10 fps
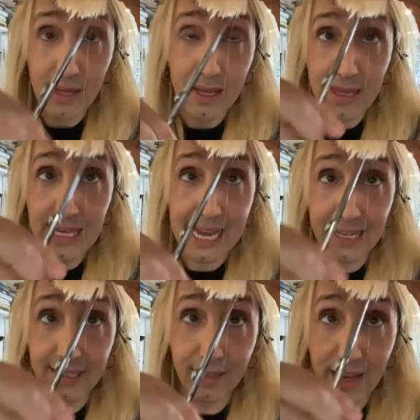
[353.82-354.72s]
the
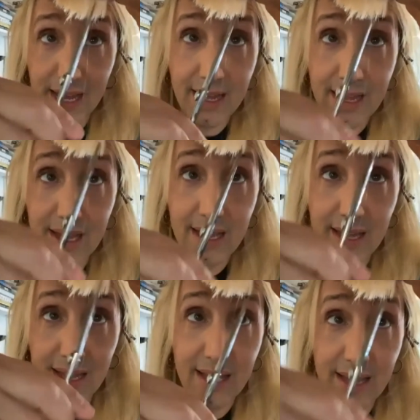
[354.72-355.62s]
ends of it.
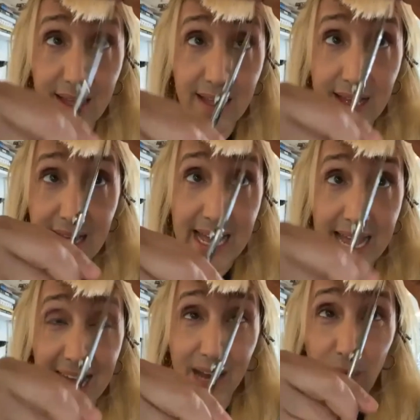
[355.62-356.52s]

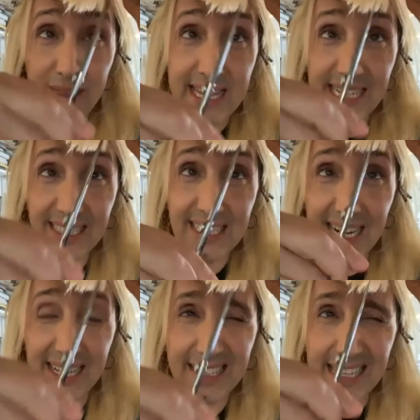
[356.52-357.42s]
And what this
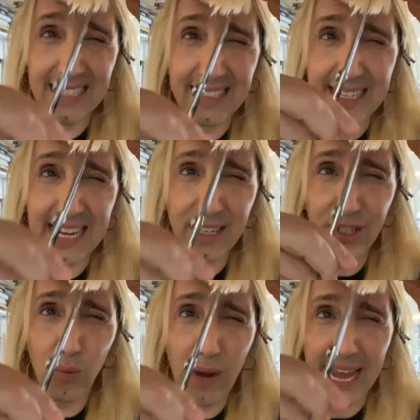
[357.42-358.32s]
does is it
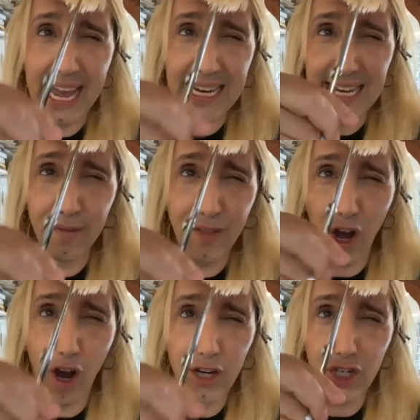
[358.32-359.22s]
takes away any of the
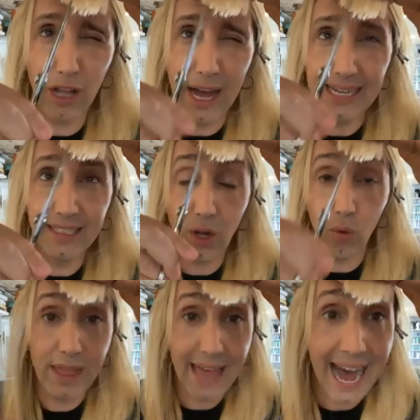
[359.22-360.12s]
harsh lines
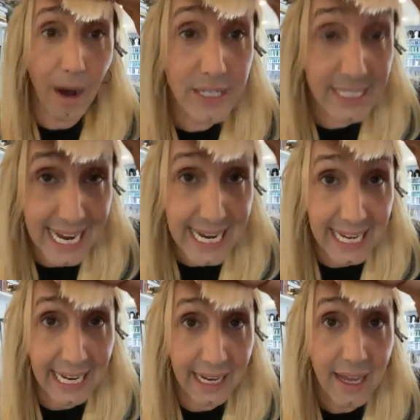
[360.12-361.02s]
without
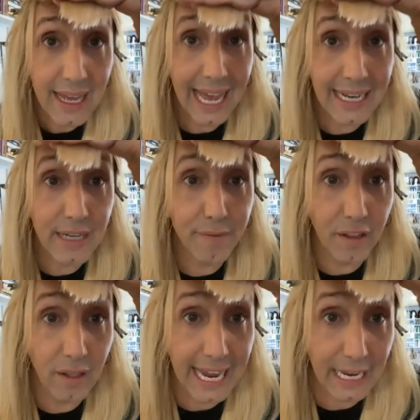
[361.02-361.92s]
taking any of
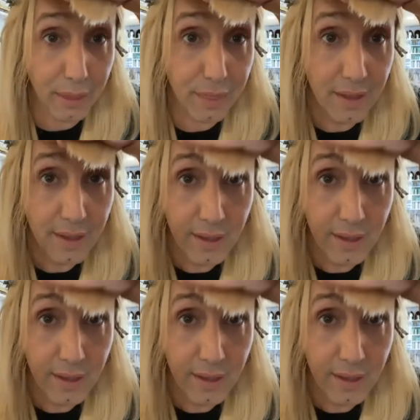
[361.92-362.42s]
the length.